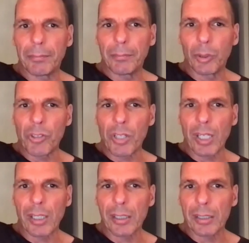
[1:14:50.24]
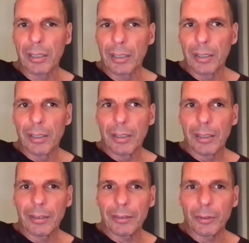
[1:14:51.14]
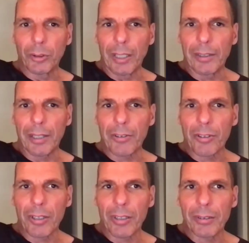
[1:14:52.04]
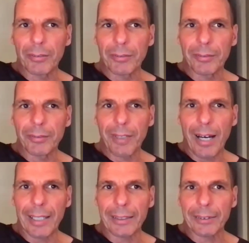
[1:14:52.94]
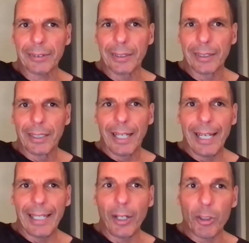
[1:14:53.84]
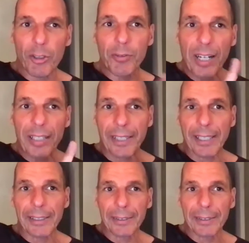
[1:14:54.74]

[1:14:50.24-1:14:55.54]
music, good literature, art, and lots of Star Trek.